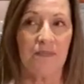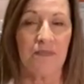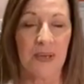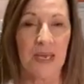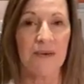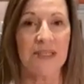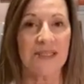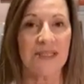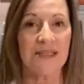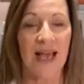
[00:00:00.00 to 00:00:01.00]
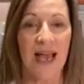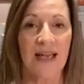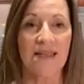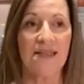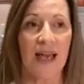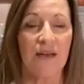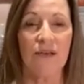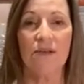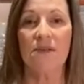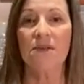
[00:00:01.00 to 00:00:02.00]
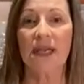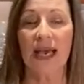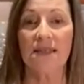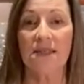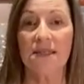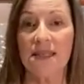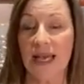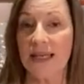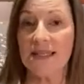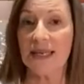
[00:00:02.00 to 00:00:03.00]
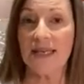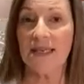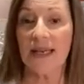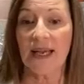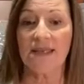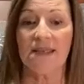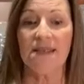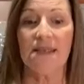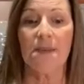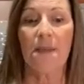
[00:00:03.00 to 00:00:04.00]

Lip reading: parents, aunts, uncles, cousins, and extended cousins.